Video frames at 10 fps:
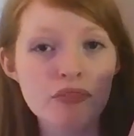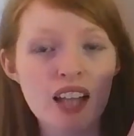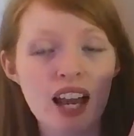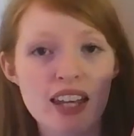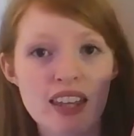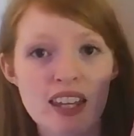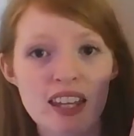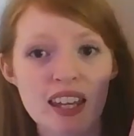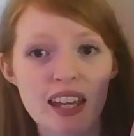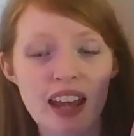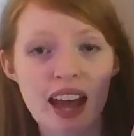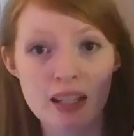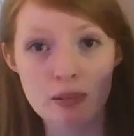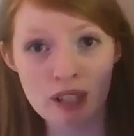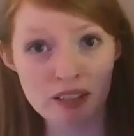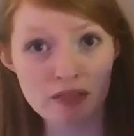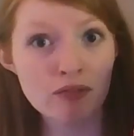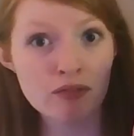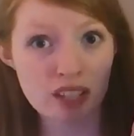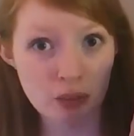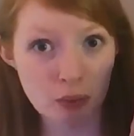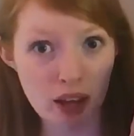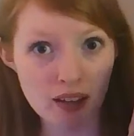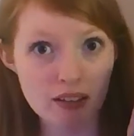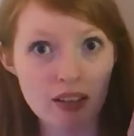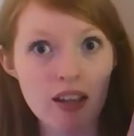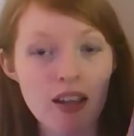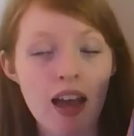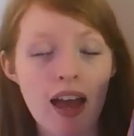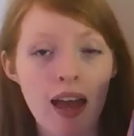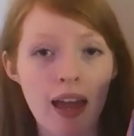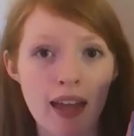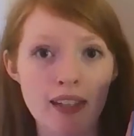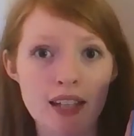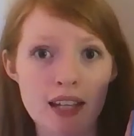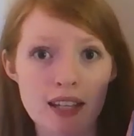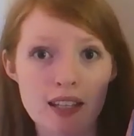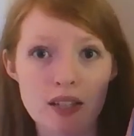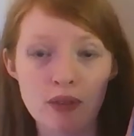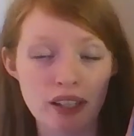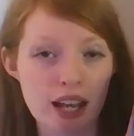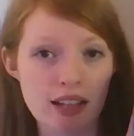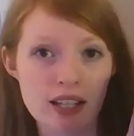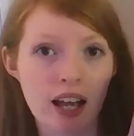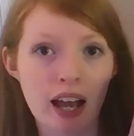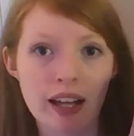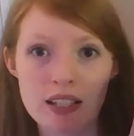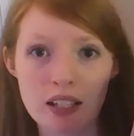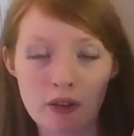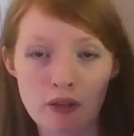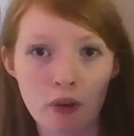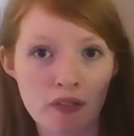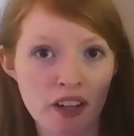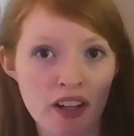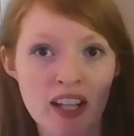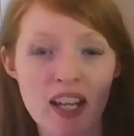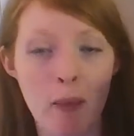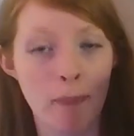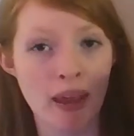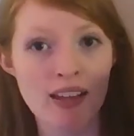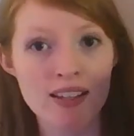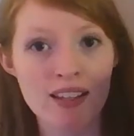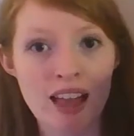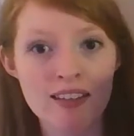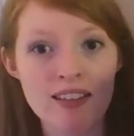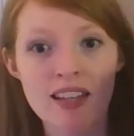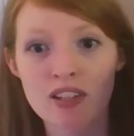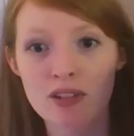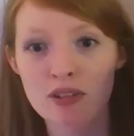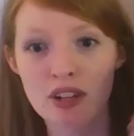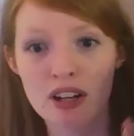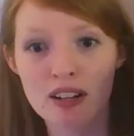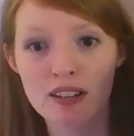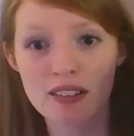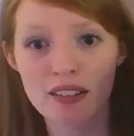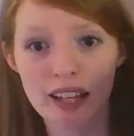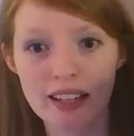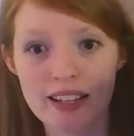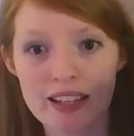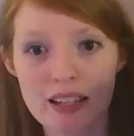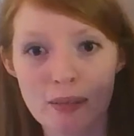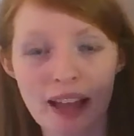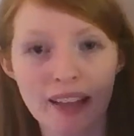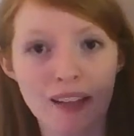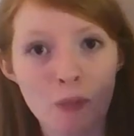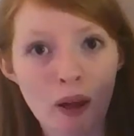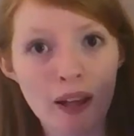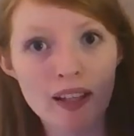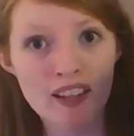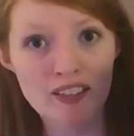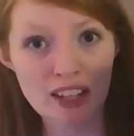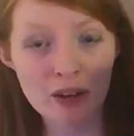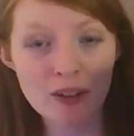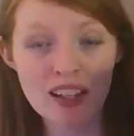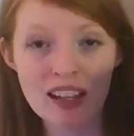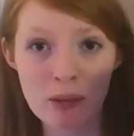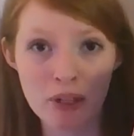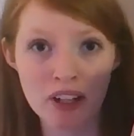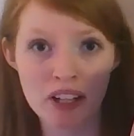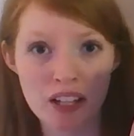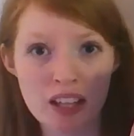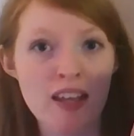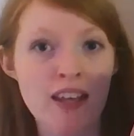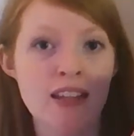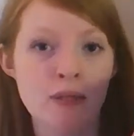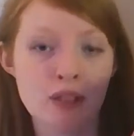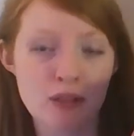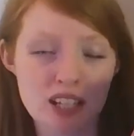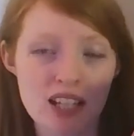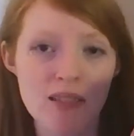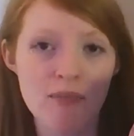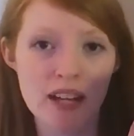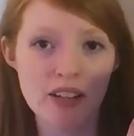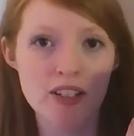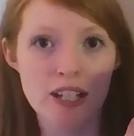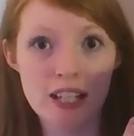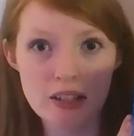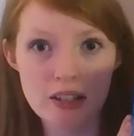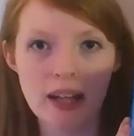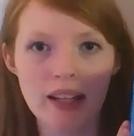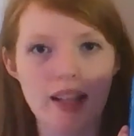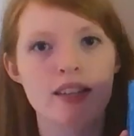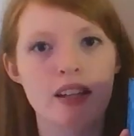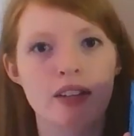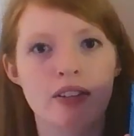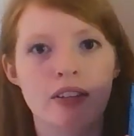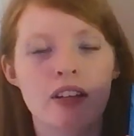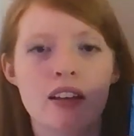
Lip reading: I think it has been done well, and I think it's a fantastic idea for a variant. It makes sense. They do start like this in the black and white in the video in the library, and then when you see them actually in the Twilight Zone,